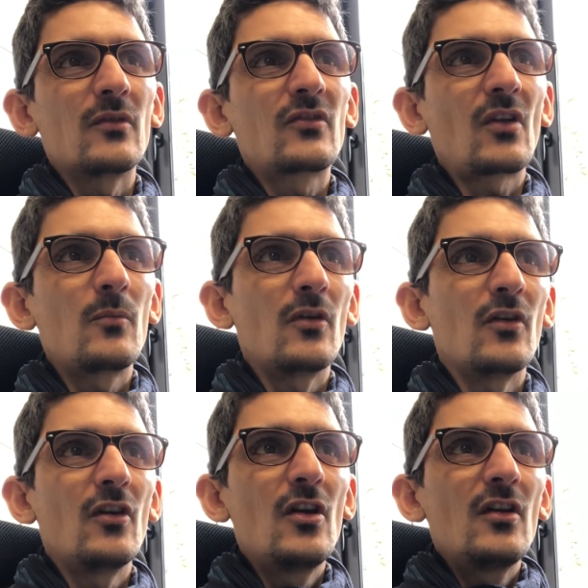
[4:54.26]

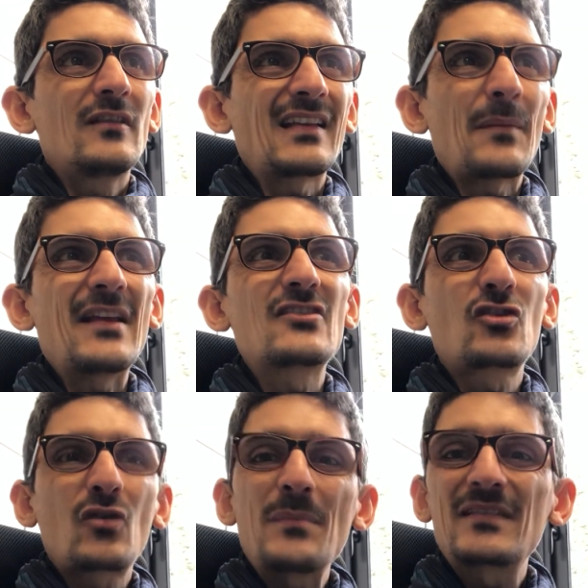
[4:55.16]
some database
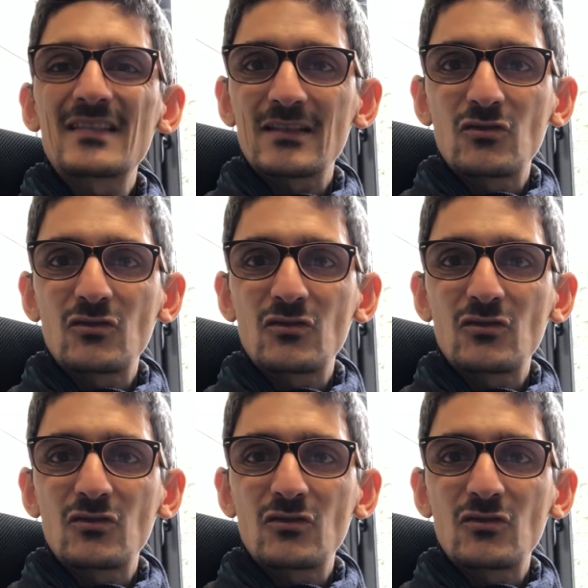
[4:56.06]
scripts